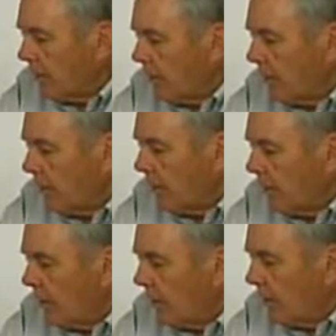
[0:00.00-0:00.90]

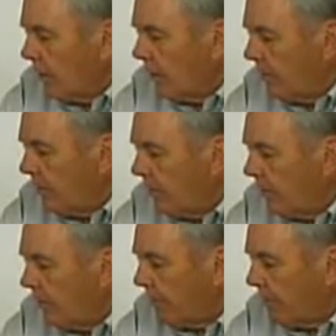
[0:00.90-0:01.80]

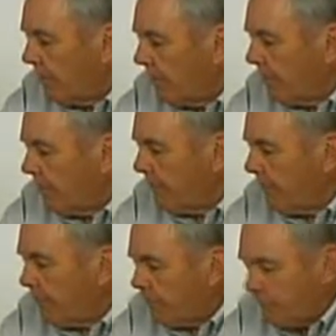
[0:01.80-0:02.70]

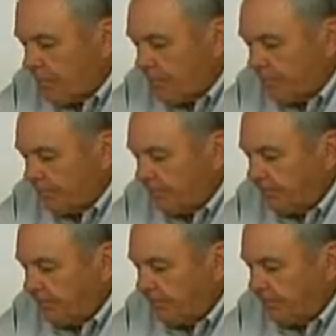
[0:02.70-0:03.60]

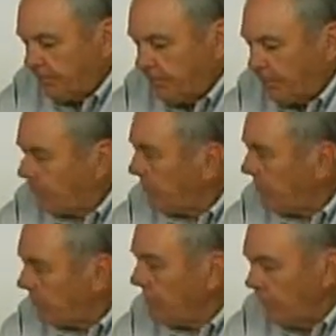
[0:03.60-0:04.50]

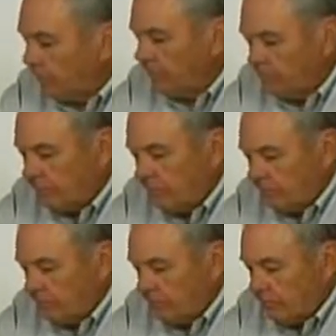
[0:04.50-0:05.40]

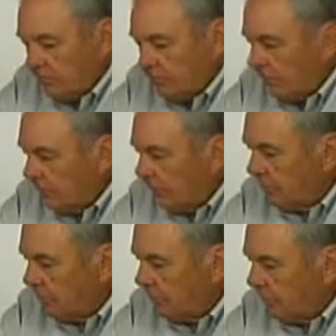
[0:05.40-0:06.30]

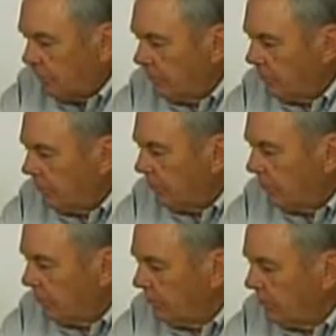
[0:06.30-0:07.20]

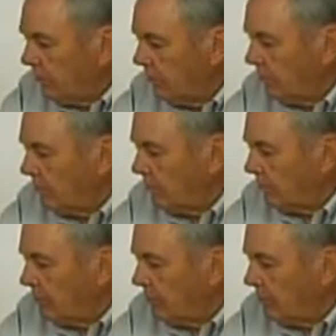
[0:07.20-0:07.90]
[no speech]